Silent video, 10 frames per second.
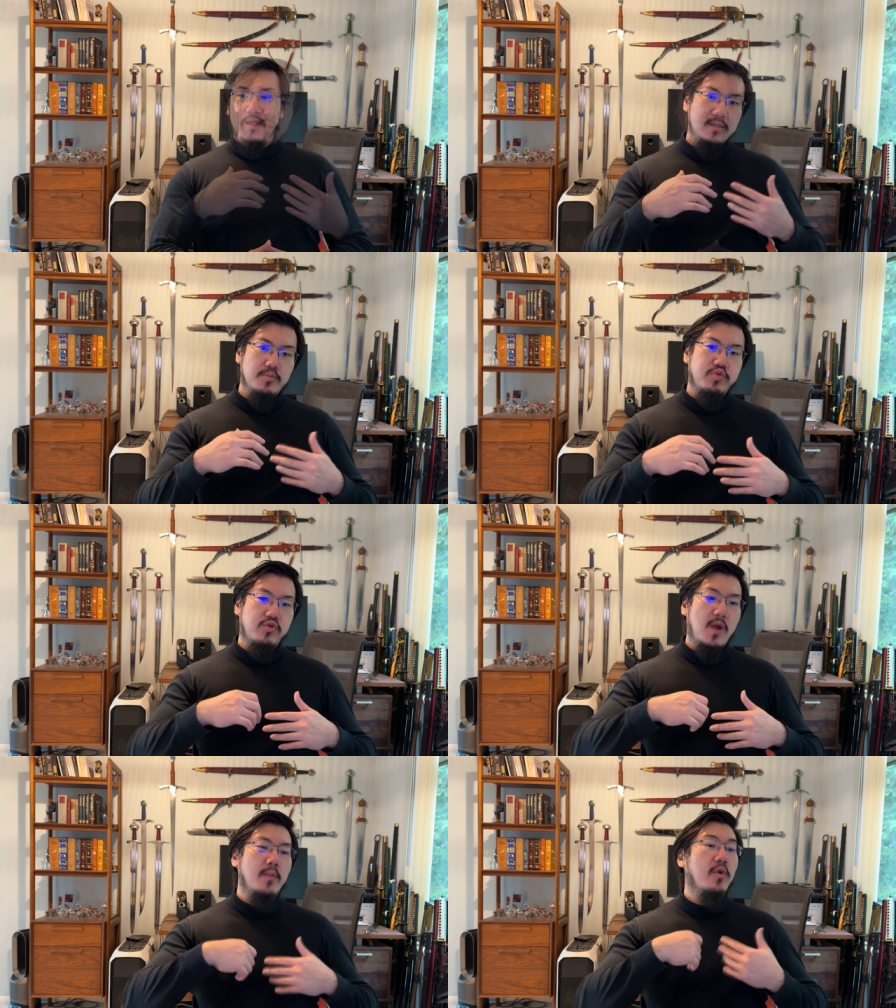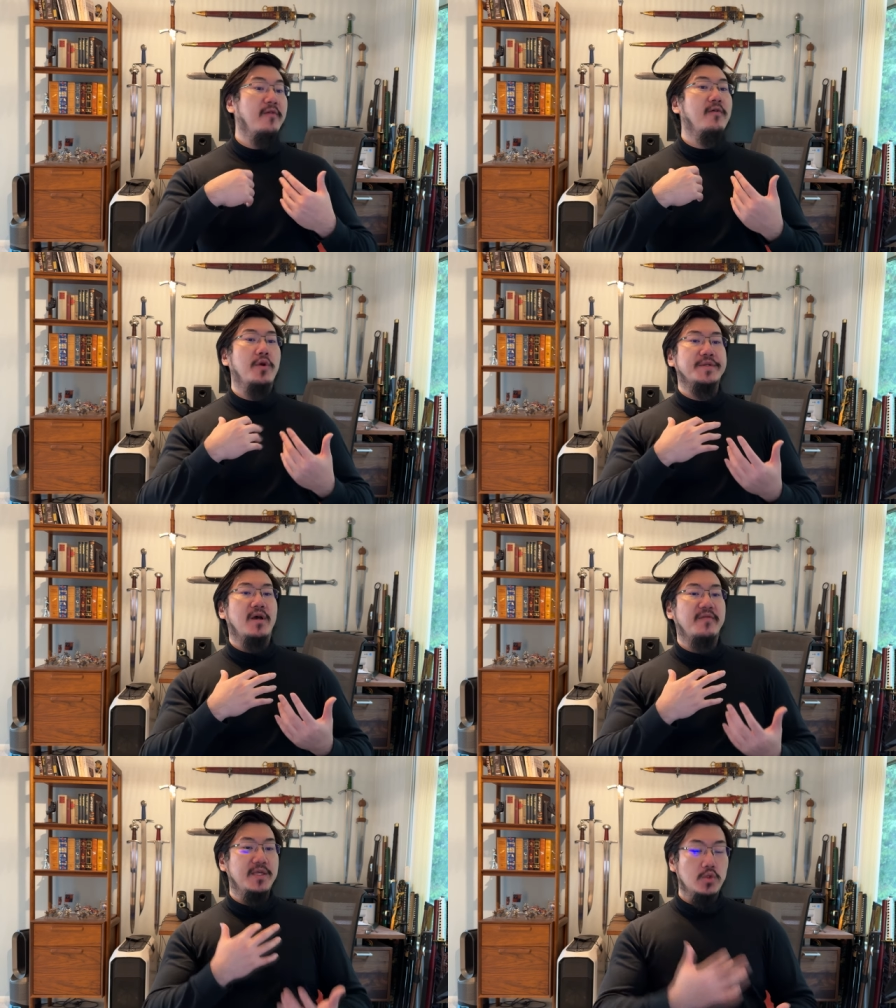The primary focus
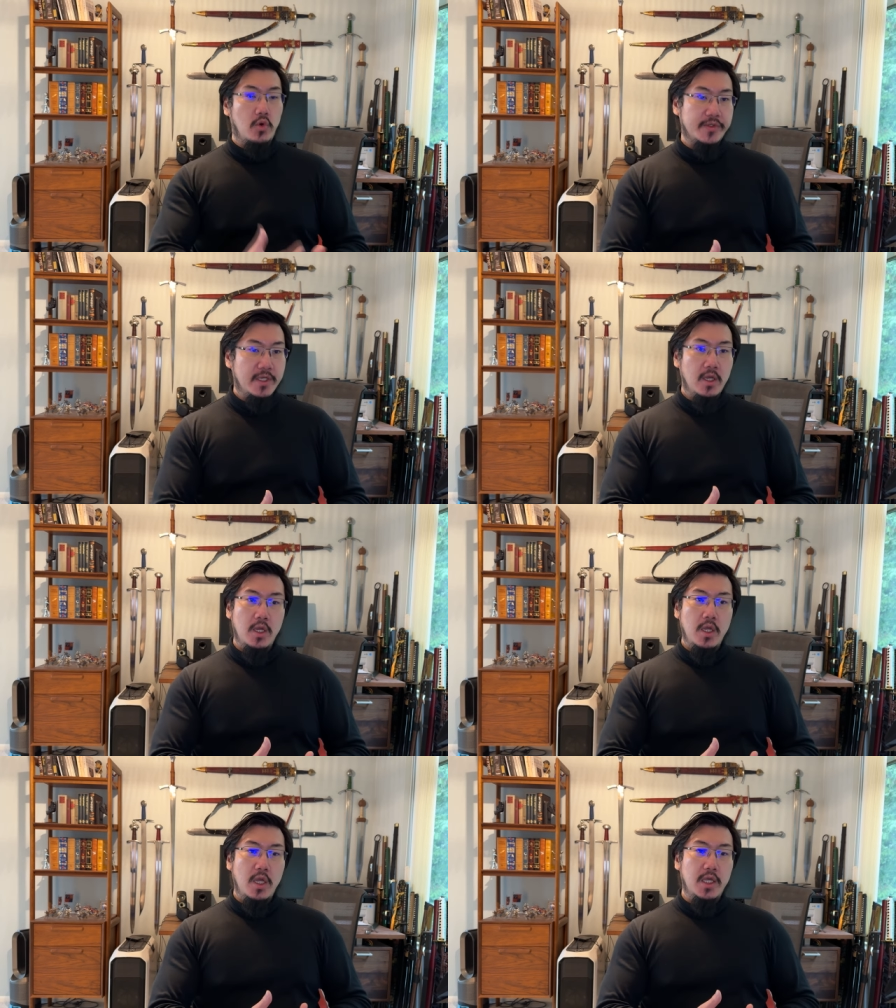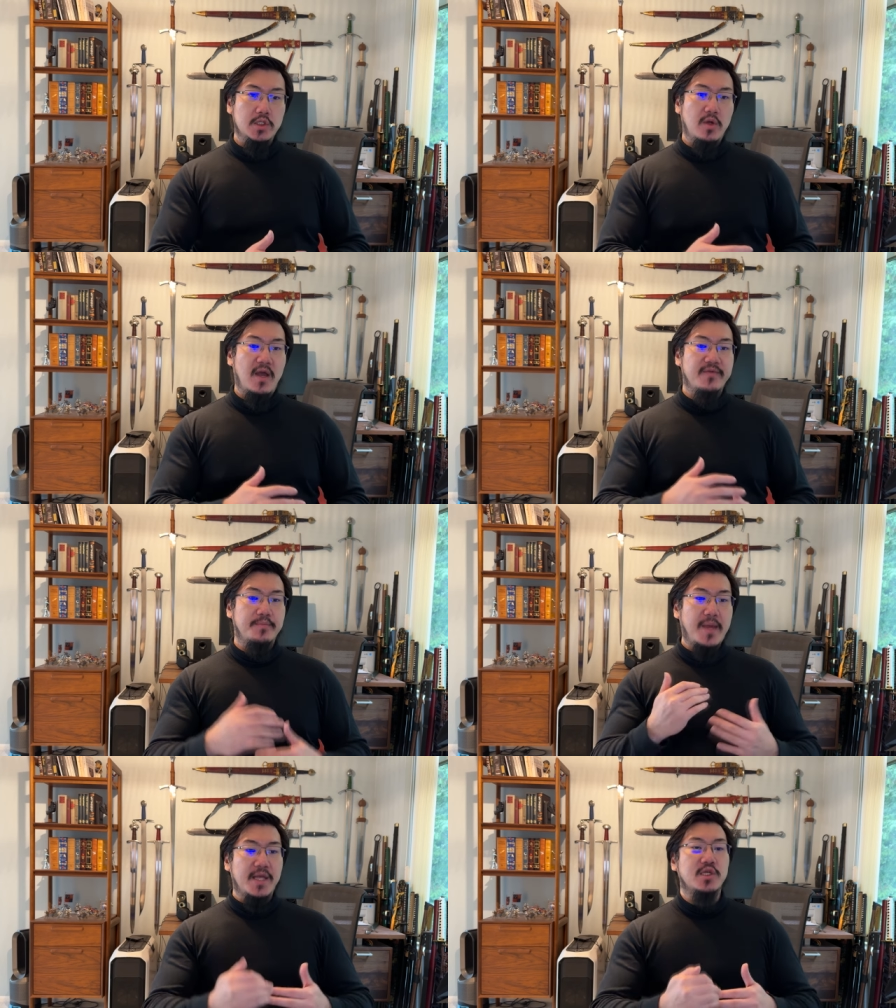of these swords is to have the
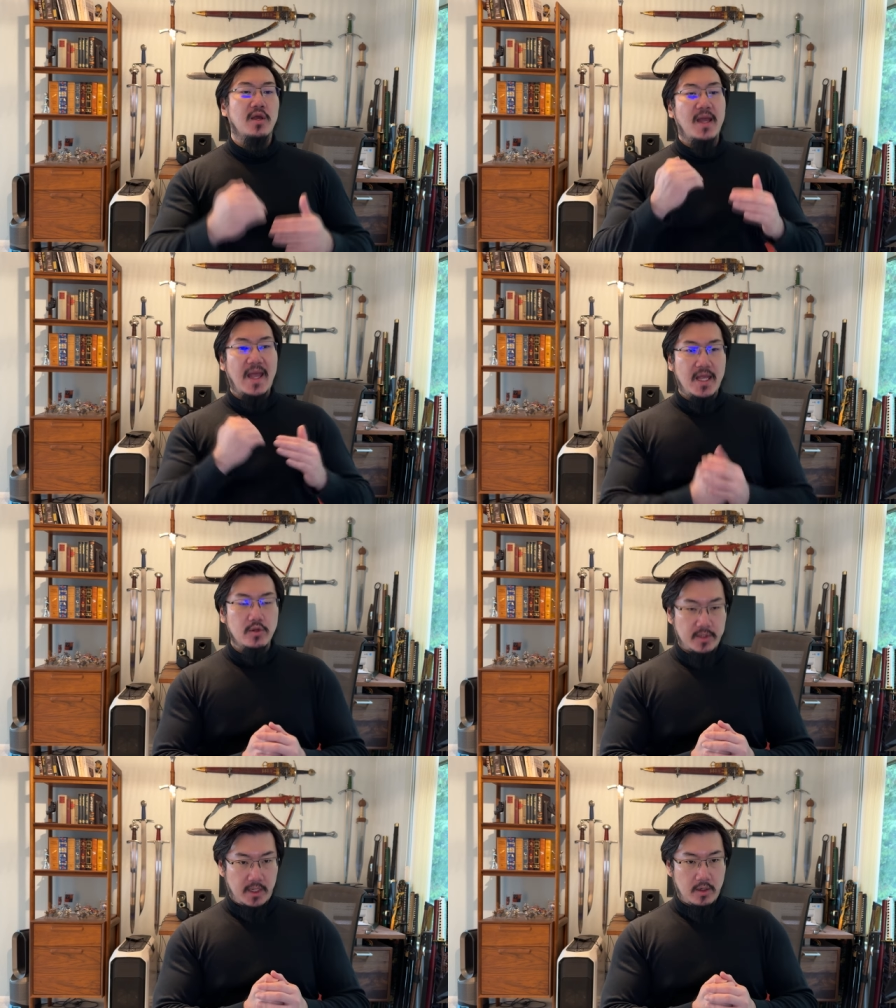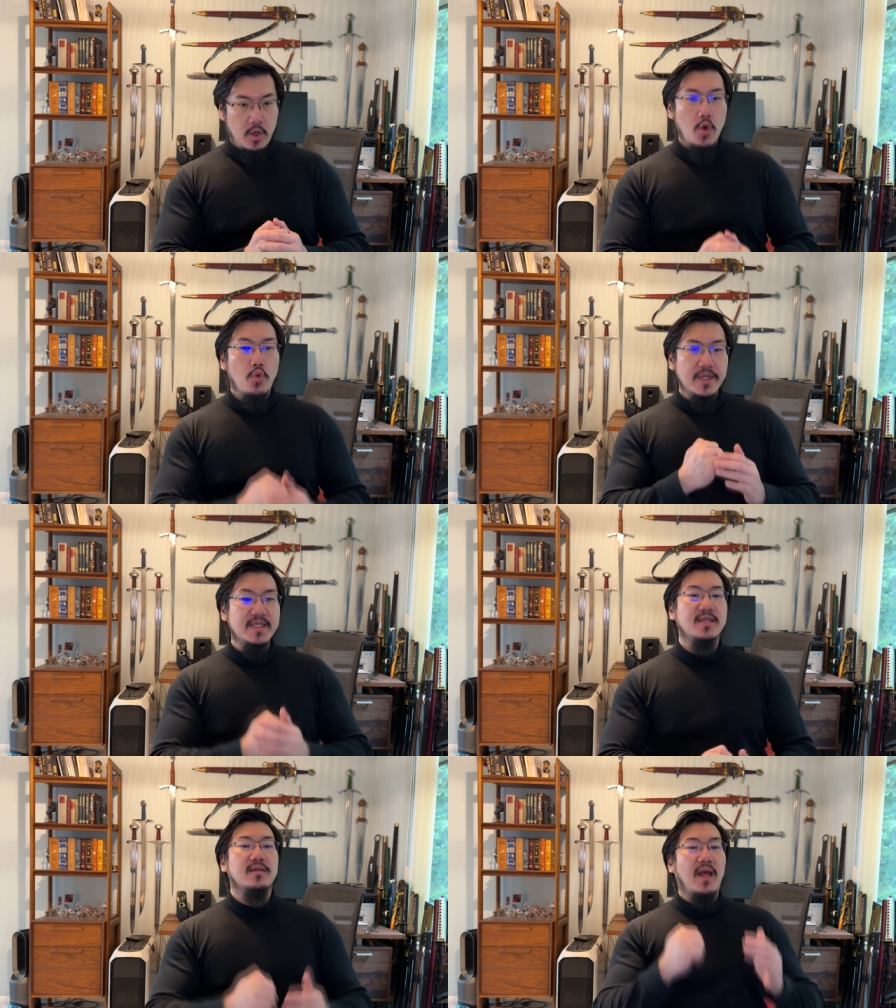best handling
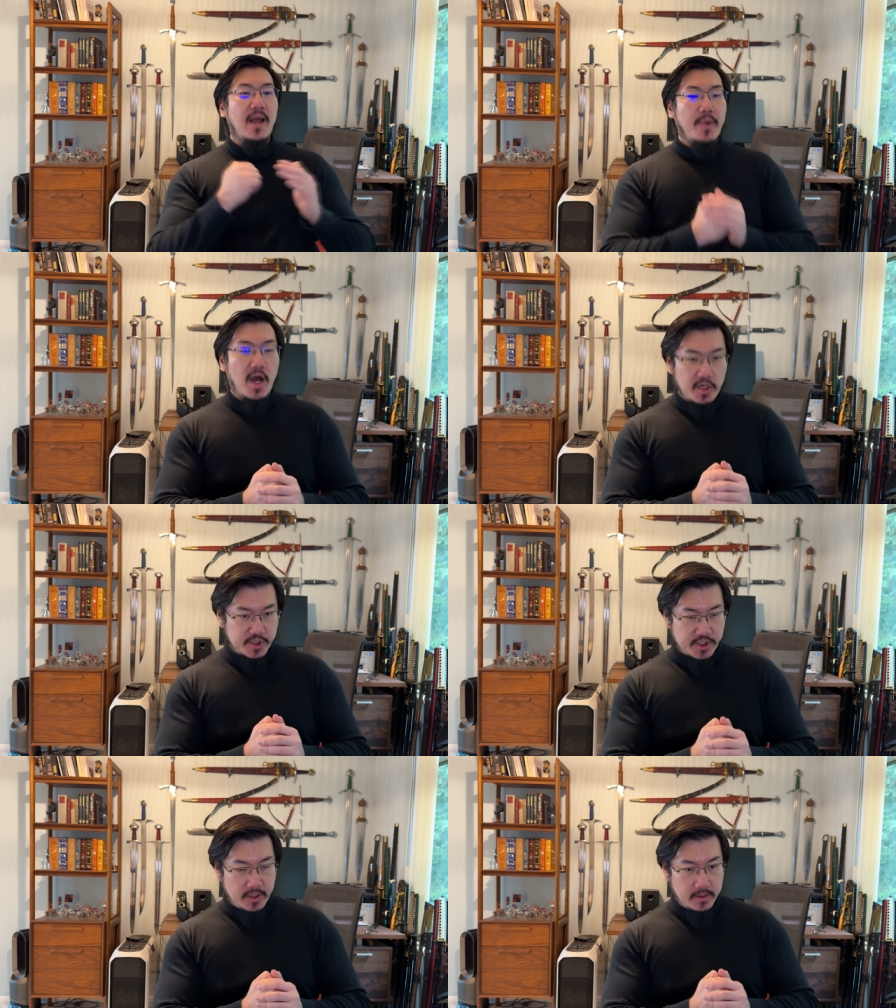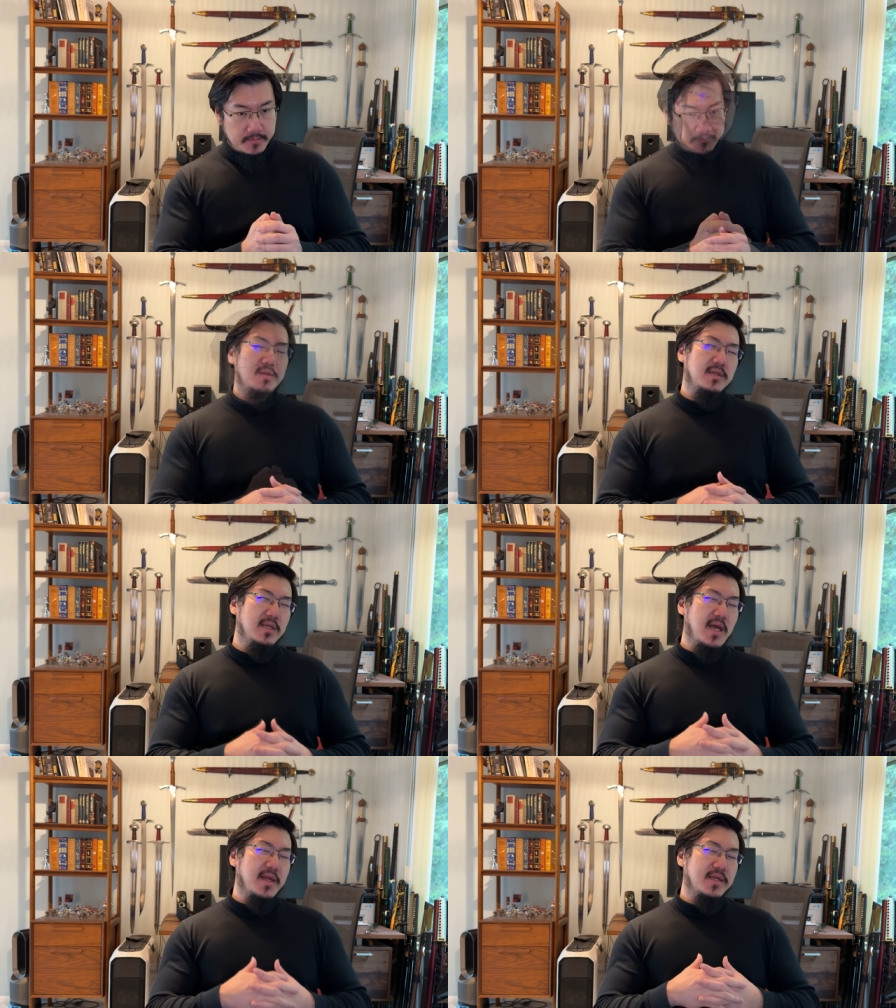within the typology.
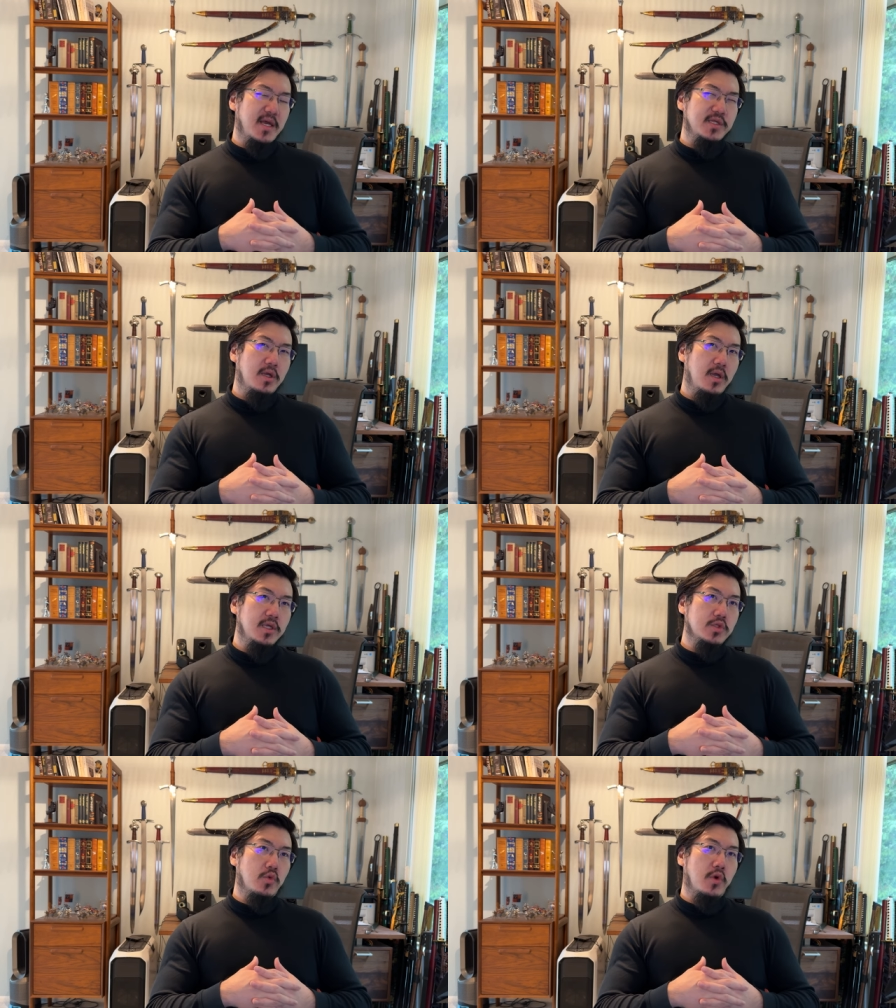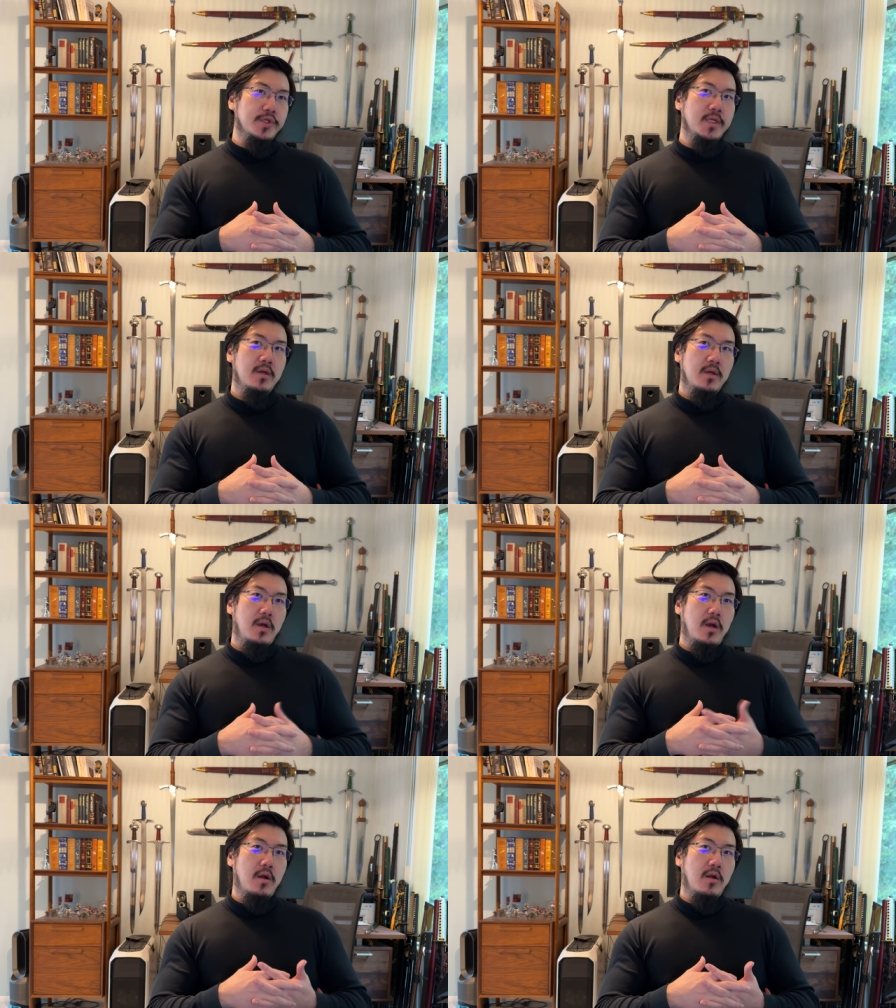In that sense, his swords
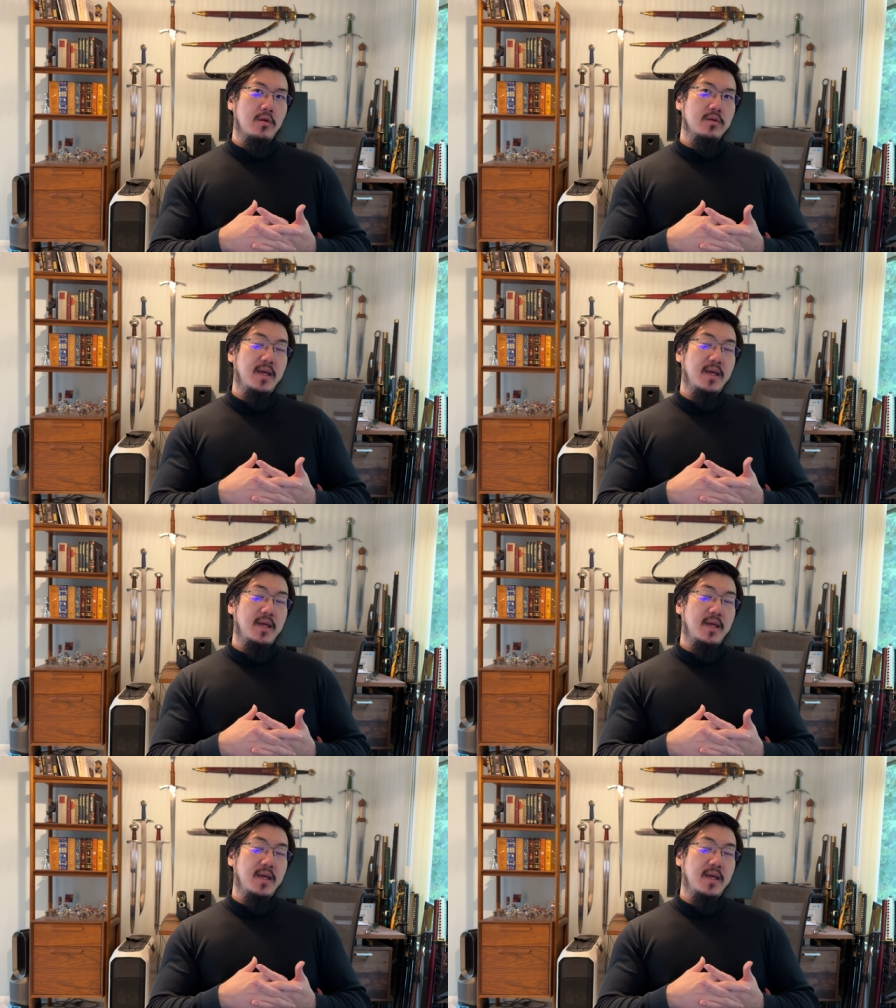are